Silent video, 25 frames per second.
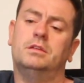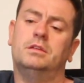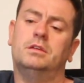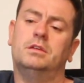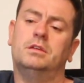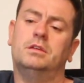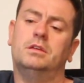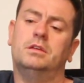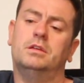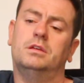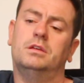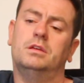
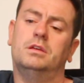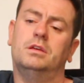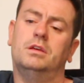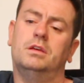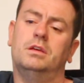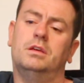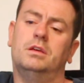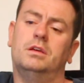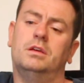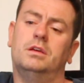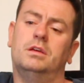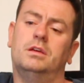
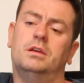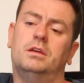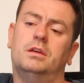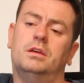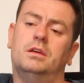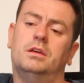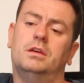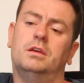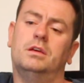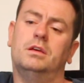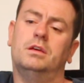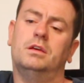
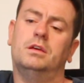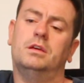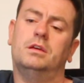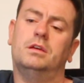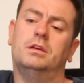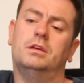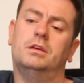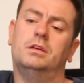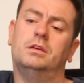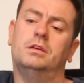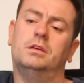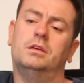
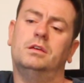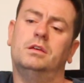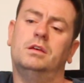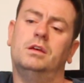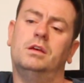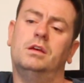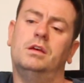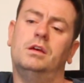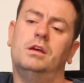Nobody speaks.